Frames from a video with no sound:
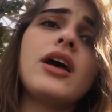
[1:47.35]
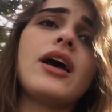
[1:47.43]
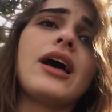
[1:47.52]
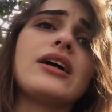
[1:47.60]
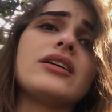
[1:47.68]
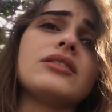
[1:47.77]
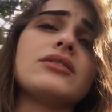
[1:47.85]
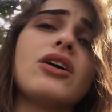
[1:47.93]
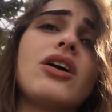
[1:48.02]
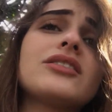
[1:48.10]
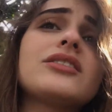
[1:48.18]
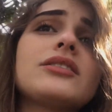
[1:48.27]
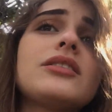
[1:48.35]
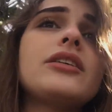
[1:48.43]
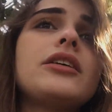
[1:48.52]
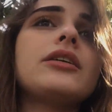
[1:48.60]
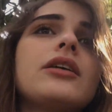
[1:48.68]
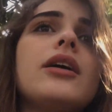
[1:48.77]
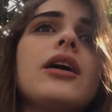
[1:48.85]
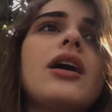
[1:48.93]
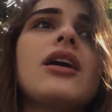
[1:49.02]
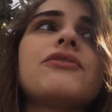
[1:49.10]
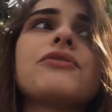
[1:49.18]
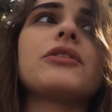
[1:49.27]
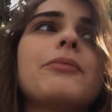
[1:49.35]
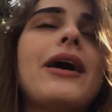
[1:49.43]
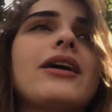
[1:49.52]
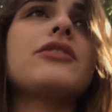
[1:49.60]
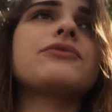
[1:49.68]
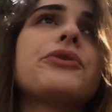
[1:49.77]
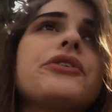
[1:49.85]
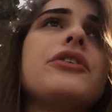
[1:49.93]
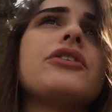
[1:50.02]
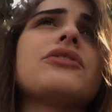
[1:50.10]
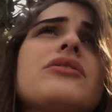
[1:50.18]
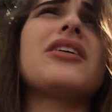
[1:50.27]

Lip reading: And honestly, for the past 4 years,